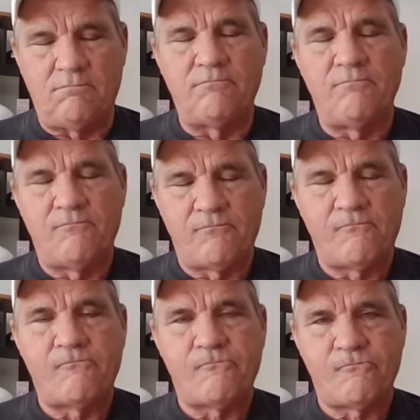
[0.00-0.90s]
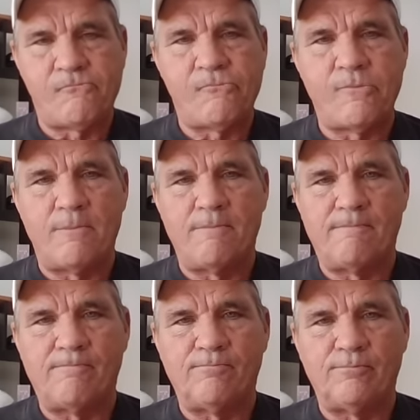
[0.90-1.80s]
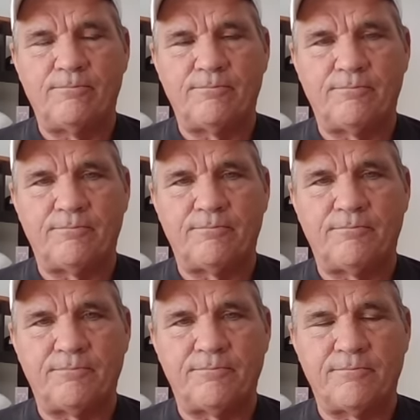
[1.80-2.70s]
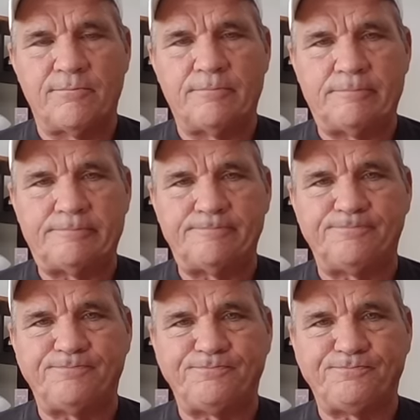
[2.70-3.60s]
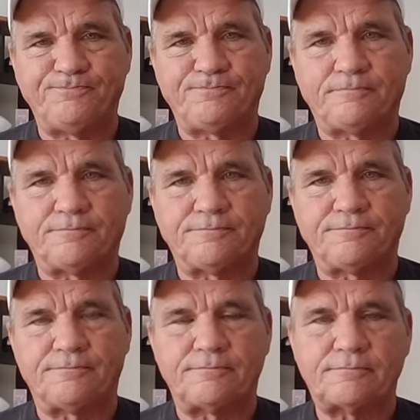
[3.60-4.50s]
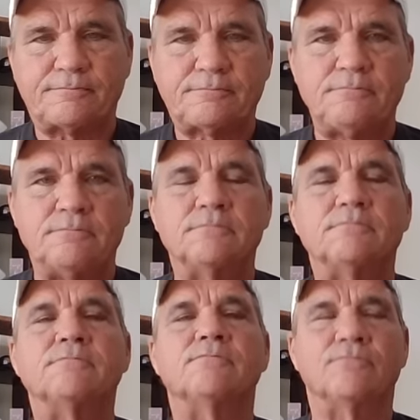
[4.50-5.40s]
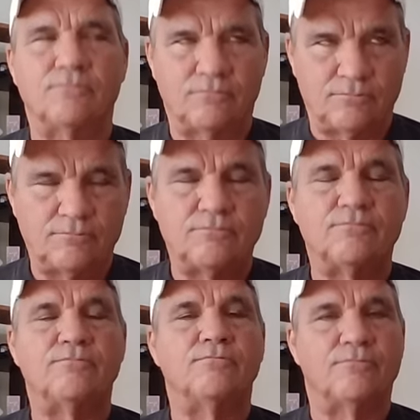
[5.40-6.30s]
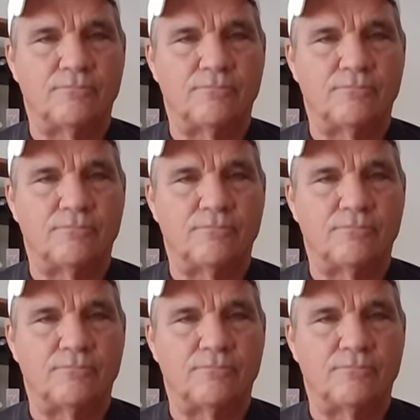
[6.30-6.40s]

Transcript: [no speech]